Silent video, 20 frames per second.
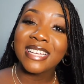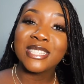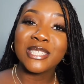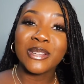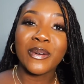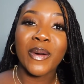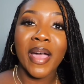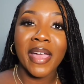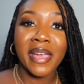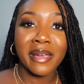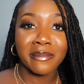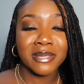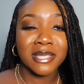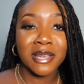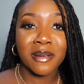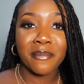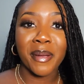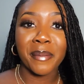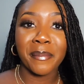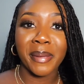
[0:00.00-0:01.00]
So I amped
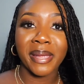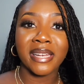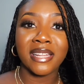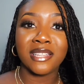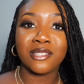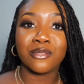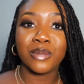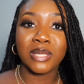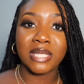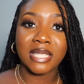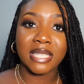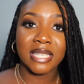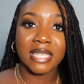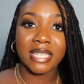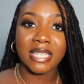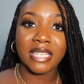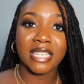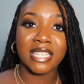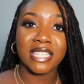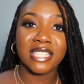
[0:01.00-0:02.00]
up my maintenance
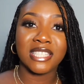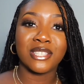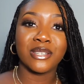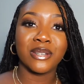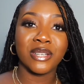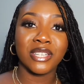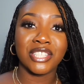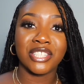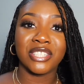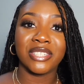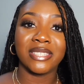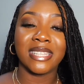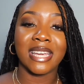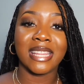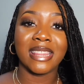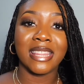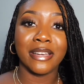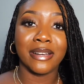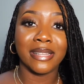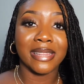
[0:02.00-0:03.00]
routine to ensure
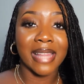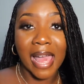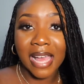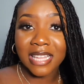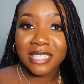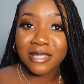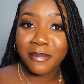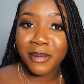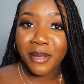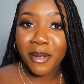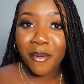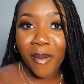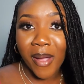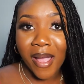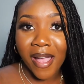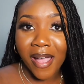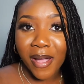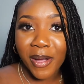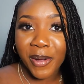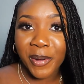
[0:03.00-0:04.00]
that they'll last me a
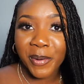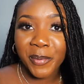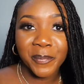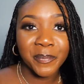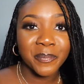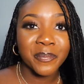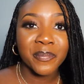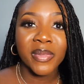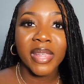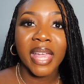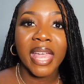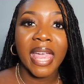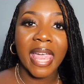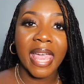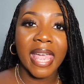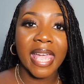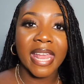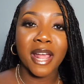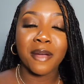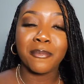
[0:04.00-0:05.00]
while.
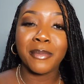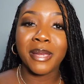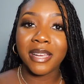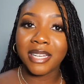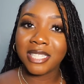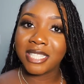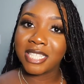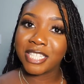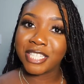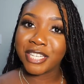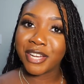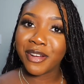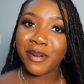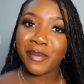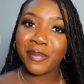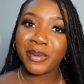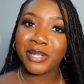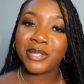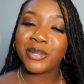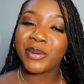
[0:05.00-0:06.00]
And I'm here to share
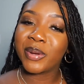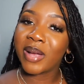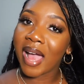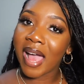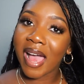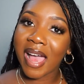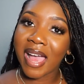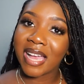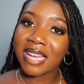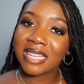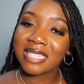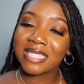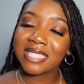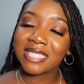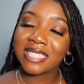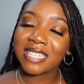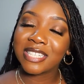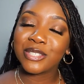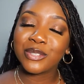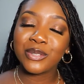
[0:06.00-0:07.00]
them with you guys,
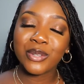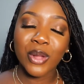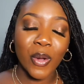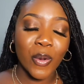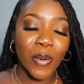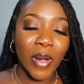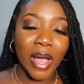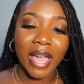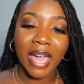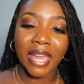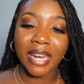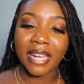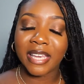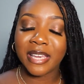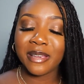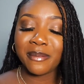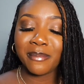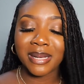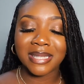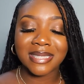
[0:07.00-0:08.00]
because you know I gotta
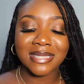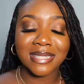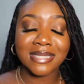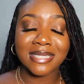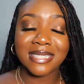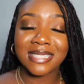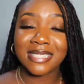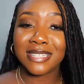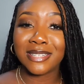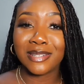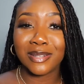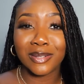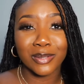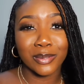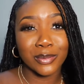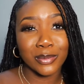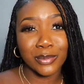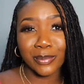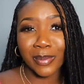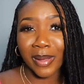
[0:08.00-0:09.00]
keep my sisters in the
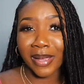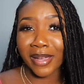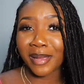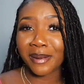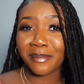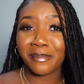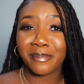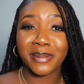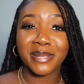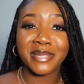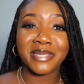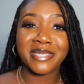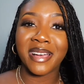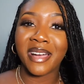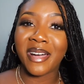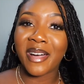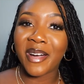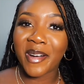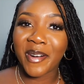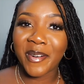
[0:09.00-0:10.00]
loop. I gotta put
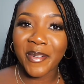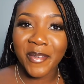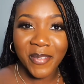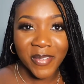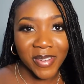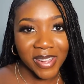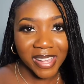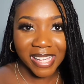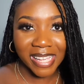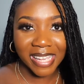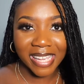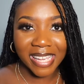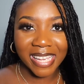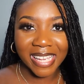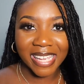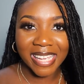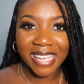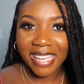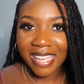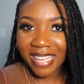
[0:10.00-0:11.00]
y'all
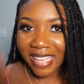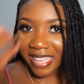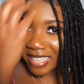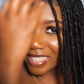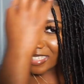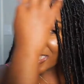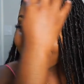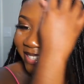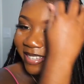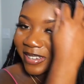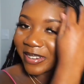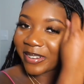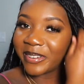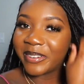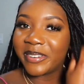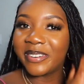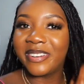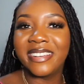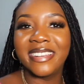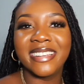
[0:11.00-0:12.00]
on.
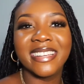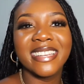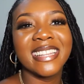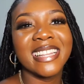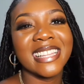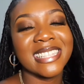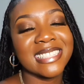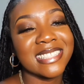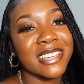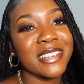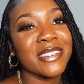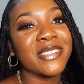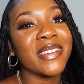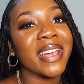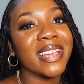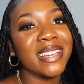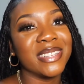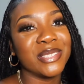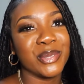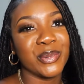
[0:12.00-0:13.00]
So let's get
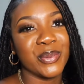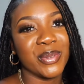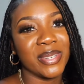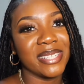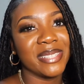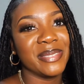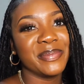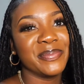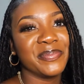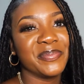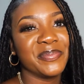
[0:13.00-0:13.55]
right into it.